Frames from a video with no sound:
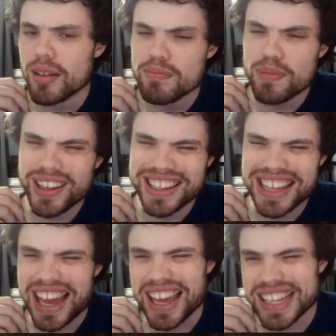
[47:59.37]
But
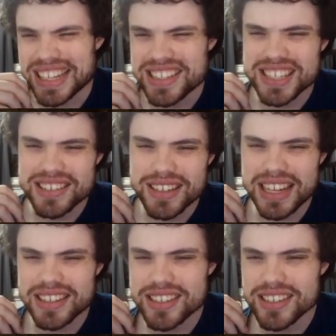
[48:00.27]
yeah, it's
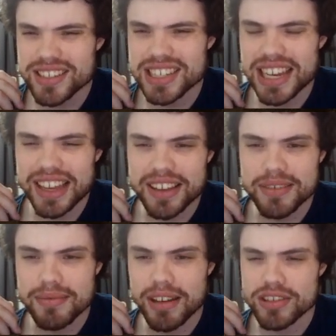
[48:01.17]
just like
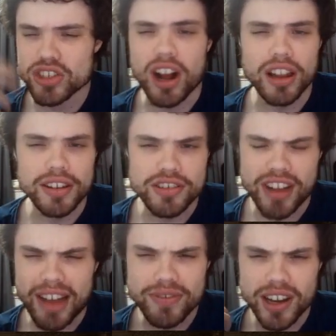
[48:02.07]
a solid
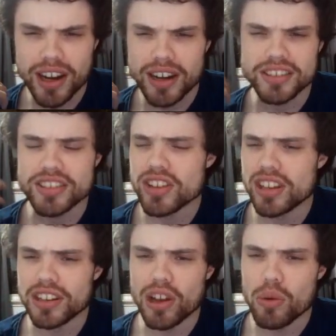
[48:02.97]
draft card. It's a solid low